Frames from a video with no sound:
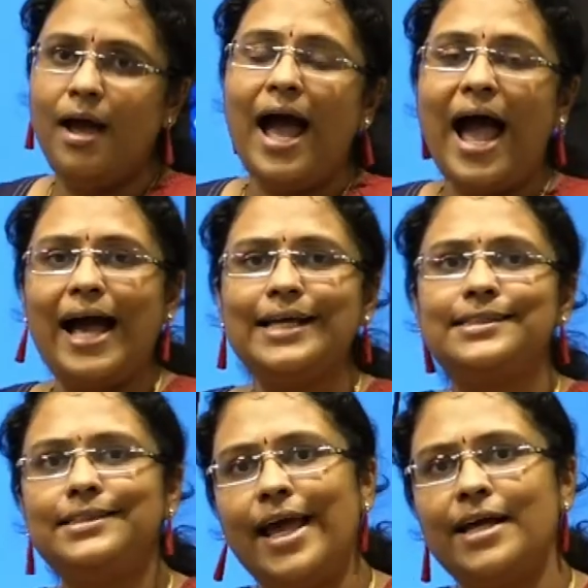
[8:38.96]

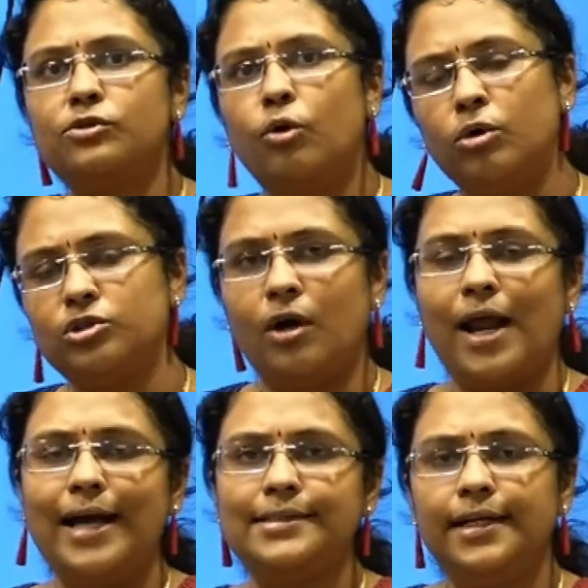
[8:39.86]
As days goes on,
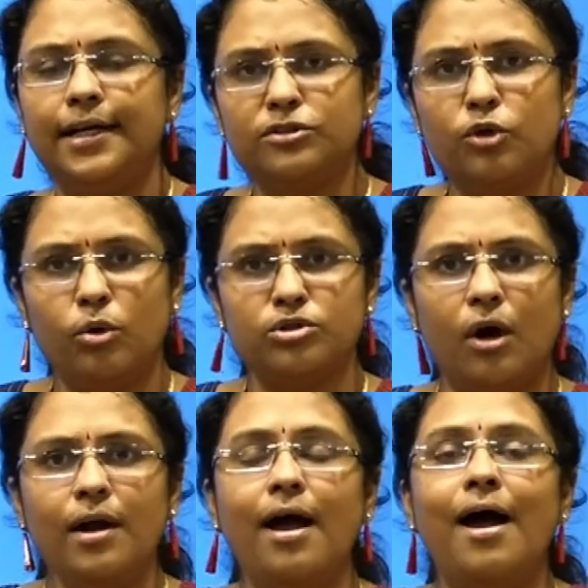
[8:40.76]
as years goes
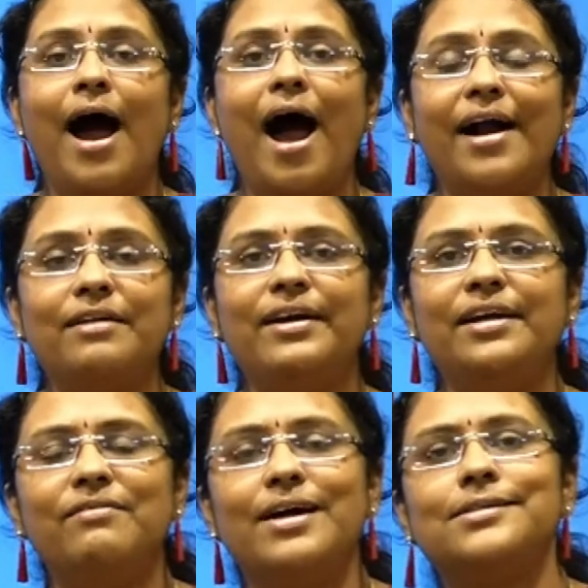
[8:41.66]
on, hardware
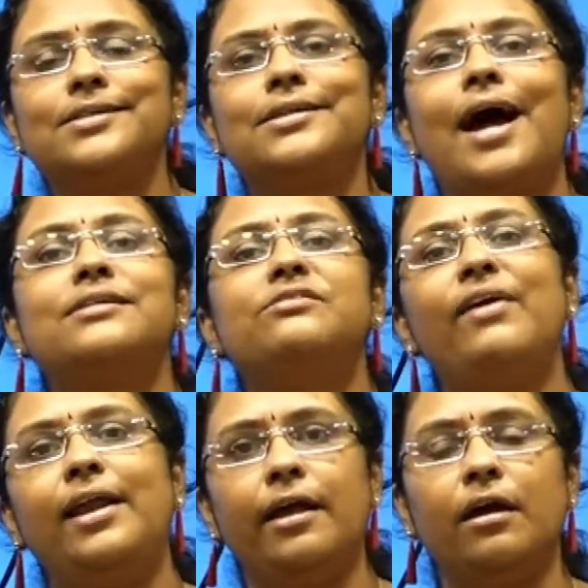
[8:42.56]
devices starts
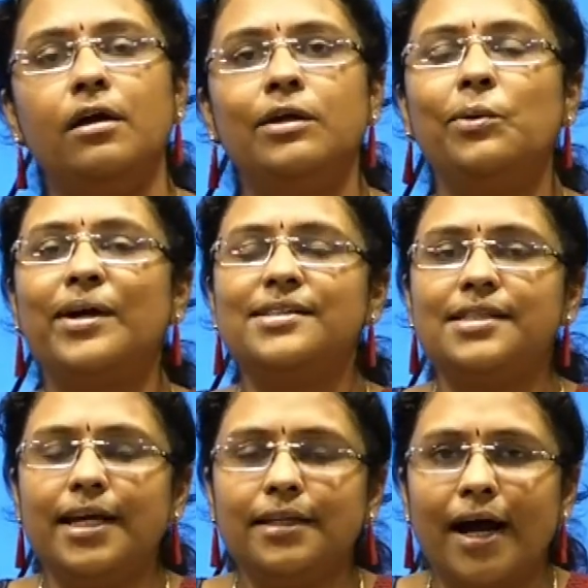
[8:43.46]
failing. You can
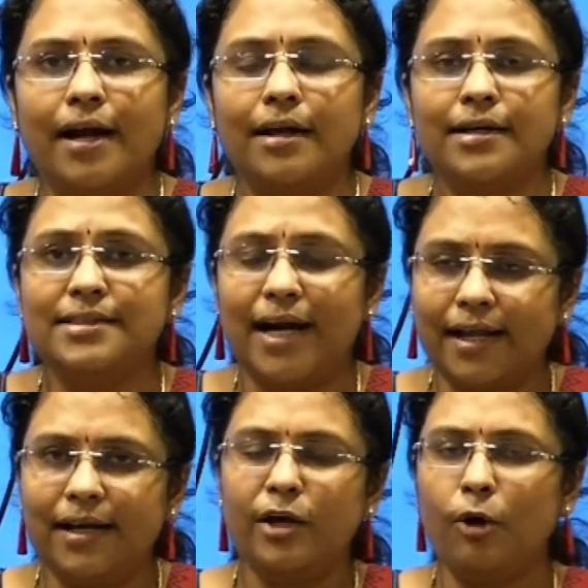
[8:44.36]
see that
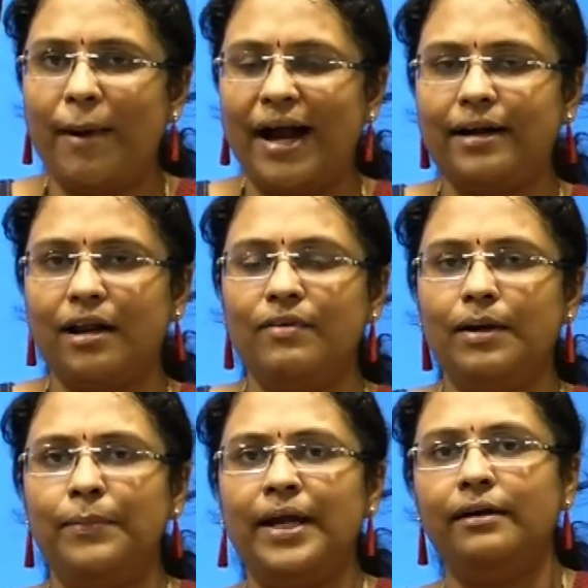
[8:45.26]
suddenly your battery
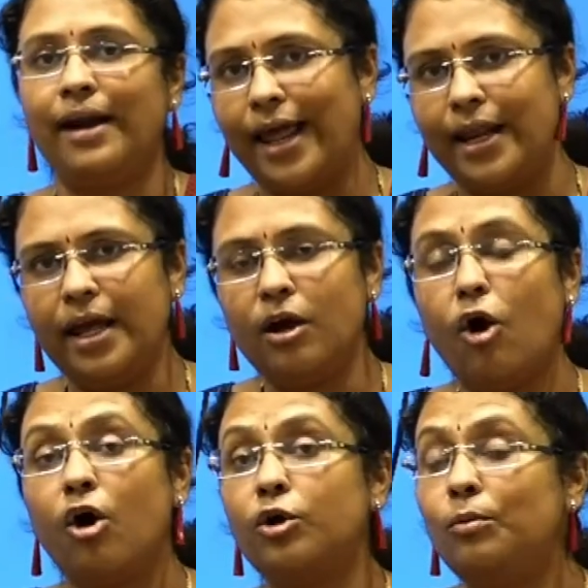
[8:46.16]
will be draining
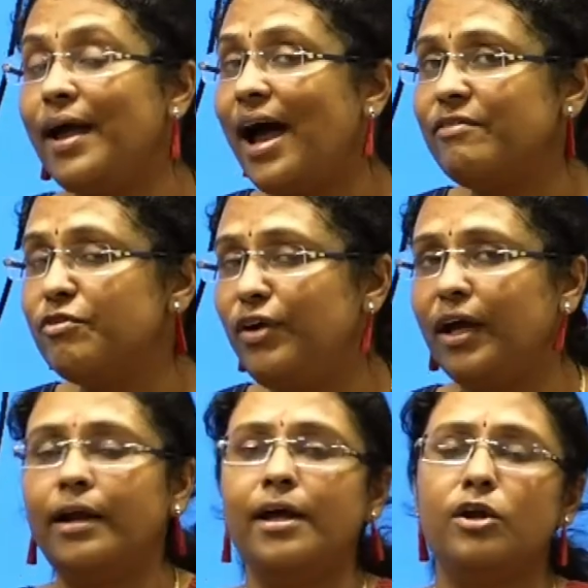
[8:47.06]
or you will be having
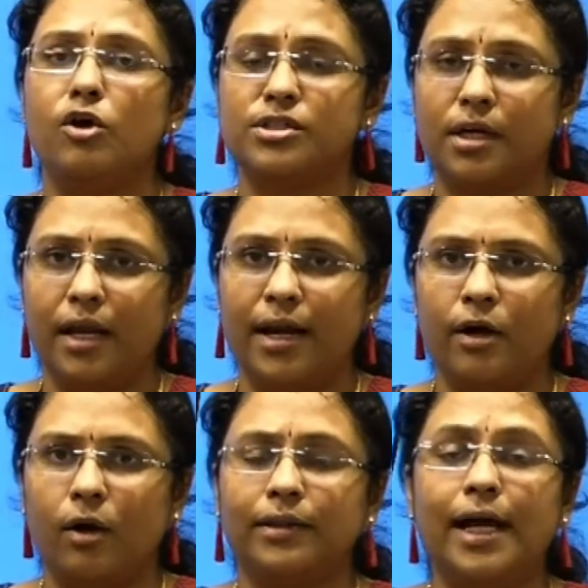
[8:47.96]
flickering in your screen
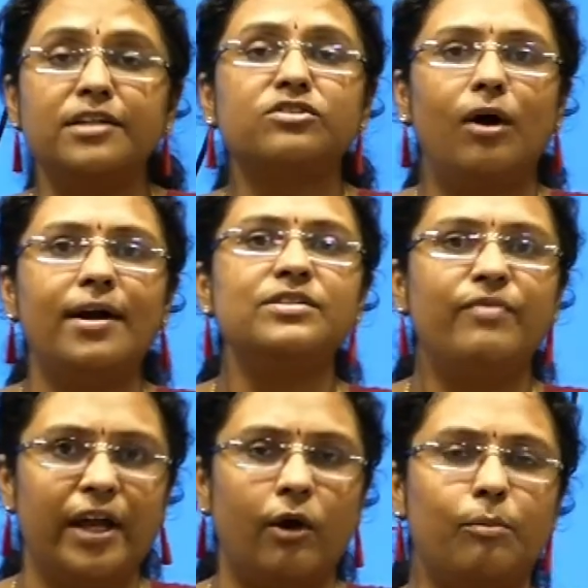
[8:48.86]
and all. That is called as
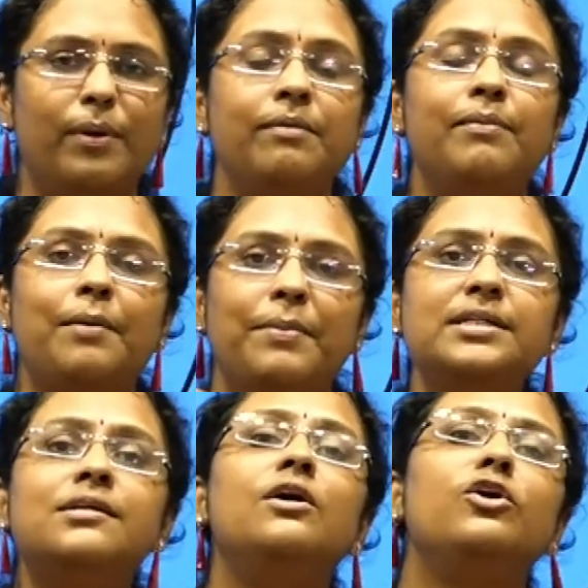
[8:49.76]
wear out. That
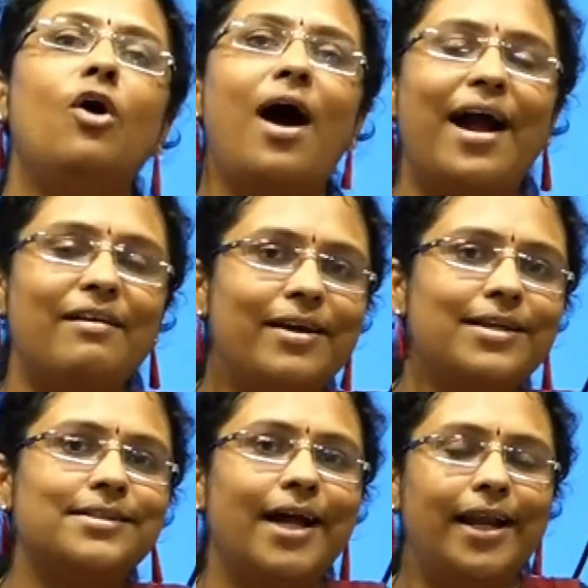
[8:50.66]
means your hardware
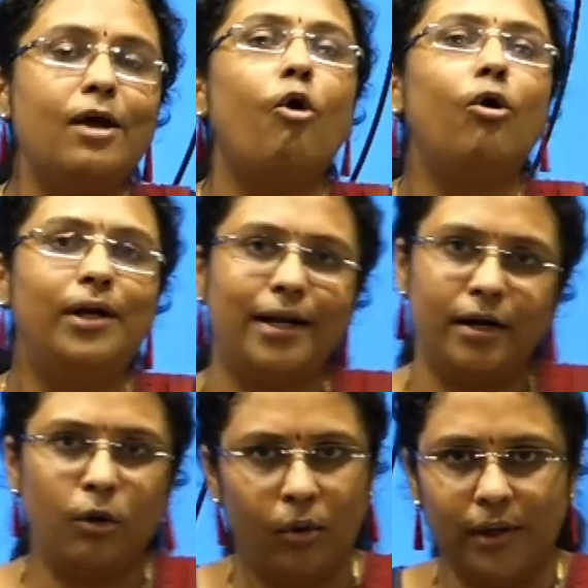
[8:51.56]
is getting older
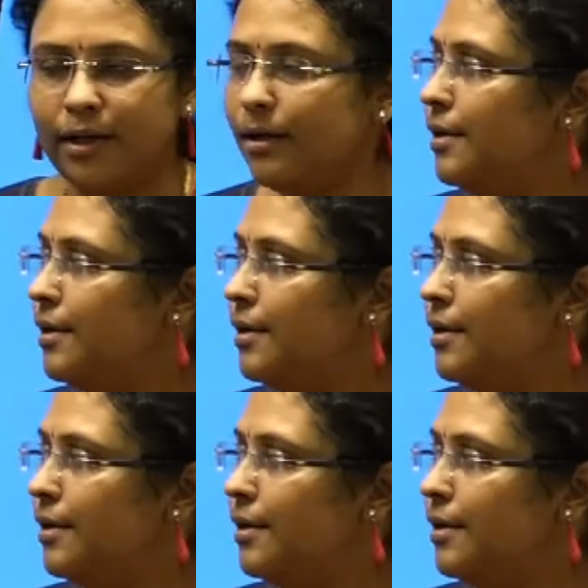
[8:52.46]
and older.